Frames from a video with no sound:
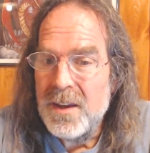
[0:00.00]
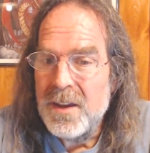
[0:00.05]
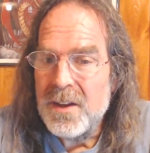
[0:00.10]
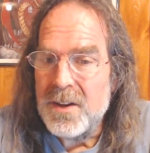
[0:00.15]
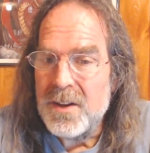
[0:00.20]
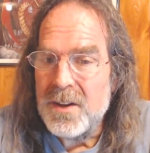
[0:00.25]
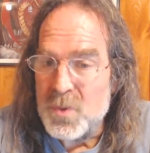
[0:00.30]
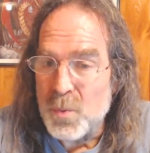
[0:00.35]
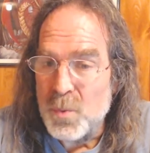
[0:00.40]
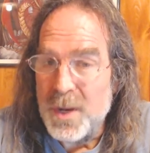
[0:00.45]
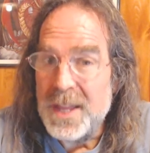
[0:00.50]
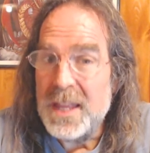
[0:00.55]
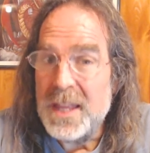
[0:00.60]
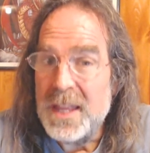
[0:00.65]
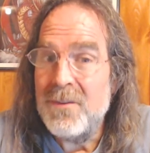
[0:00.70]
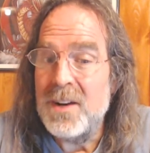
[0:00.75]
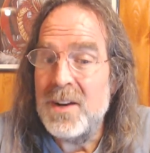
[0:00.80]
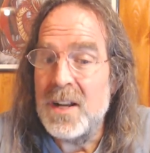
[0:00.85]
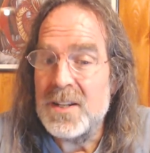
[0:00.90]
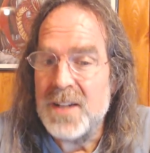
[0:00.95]
Because we live
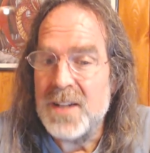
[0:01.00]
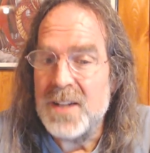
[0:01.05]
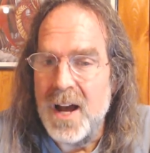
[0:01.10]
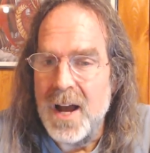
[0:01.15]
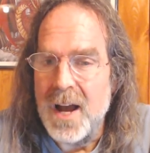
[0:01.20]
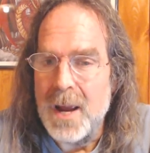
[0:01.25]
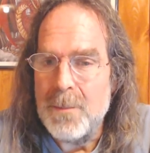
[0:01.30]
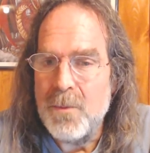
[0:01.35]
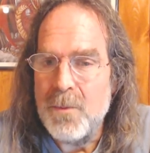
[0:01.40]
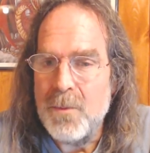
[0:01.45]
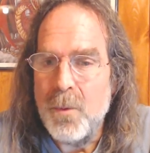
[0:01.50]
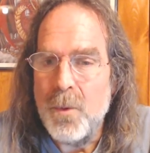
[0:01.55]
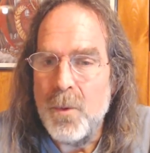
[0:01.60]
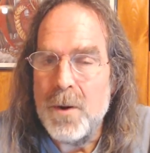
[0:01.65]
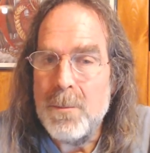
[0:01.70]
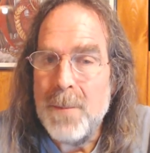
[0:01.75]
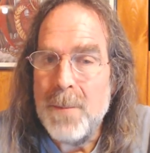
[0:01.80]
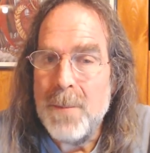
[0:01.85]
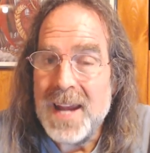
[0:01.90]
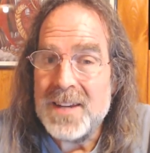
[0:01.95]
in a time when
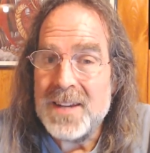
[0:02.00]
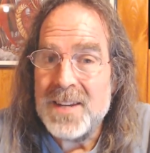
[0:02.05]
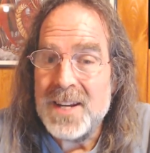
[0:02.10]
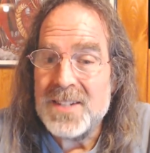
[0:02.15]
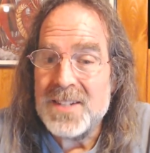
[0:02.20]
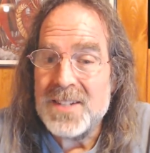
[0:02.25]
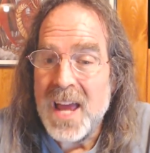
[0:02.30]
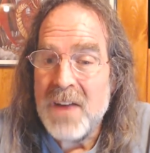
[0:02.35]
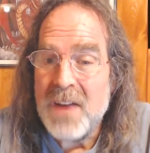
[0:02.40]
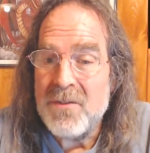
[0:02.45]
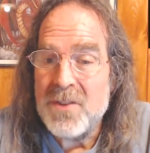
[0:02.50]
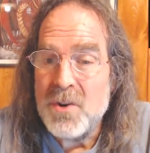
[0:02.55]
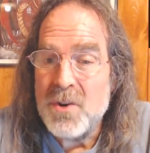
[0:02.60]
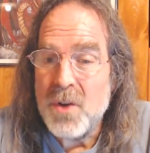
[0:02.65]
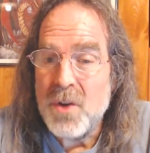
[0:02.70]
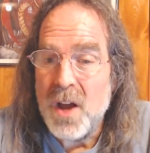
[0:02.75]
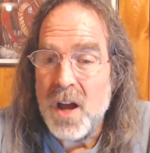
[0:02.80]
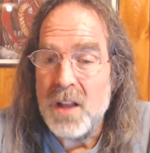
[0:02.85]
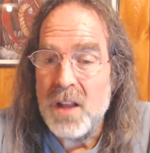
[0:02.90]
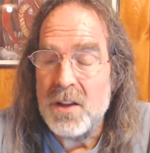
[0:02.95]
paintings have no
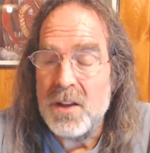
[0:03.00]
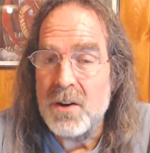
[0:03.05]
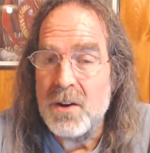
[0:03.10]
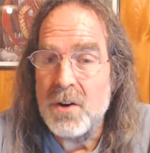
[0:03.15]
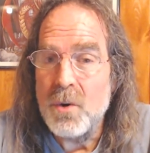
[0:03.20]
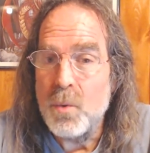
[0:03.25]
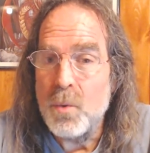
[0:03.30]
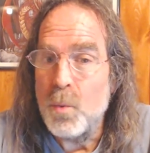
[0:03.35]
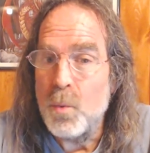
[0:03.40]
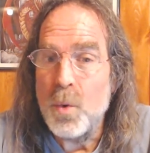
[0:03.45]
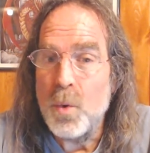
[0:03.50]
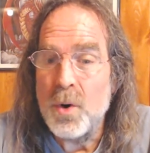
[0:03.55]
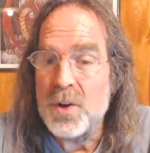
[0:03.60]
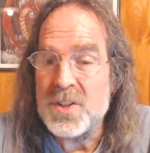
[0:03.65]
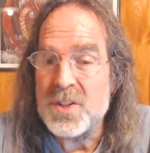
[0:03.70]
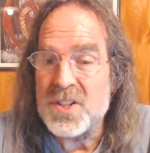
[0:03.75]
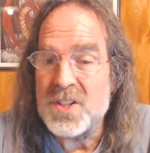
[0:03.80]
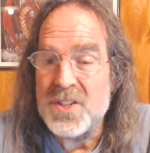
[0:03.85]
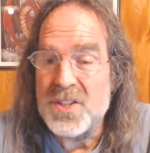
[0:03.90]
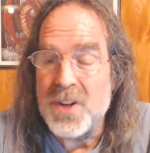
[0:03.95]
color,
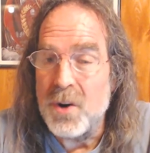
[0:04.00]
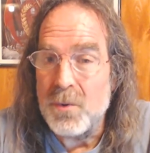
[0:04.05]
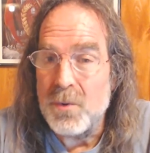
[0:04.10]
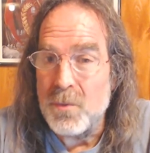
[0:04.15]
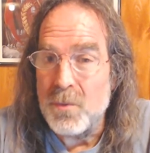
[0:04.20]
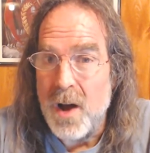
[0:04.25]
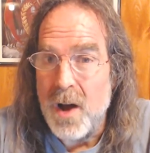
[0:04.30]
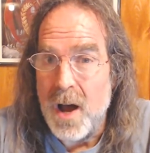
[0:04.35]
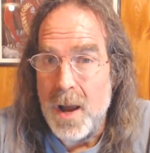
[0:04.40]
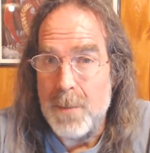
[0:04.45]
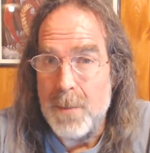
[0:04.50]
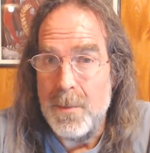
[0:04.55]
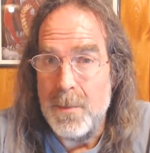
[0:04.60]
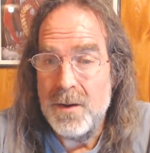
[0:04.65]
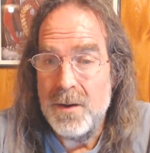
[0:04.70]
words don't rhyme.